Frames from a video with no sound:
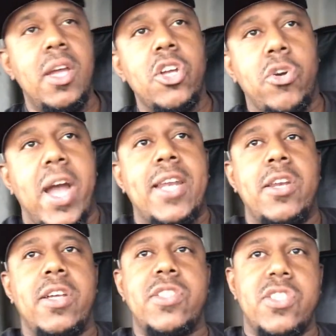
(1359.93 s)

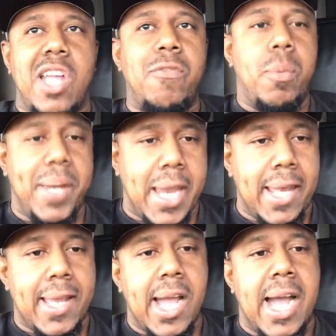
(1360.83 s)
Creditors and stuff will begin to
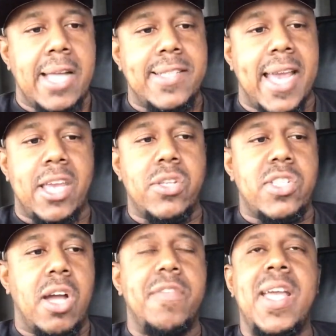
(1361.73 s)
contact you and
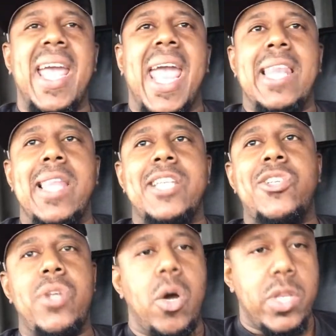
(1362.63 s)
stuff and let you
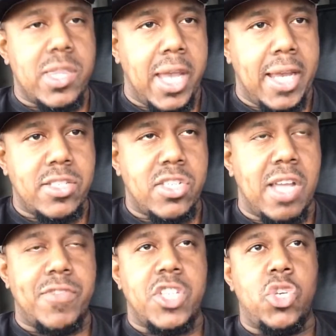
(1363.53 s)
know the things and stuff
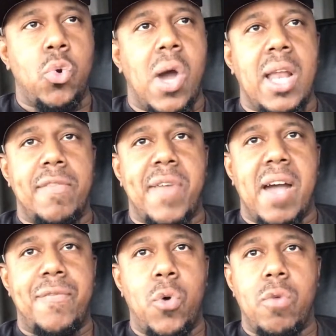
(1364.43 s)
that you qualify for.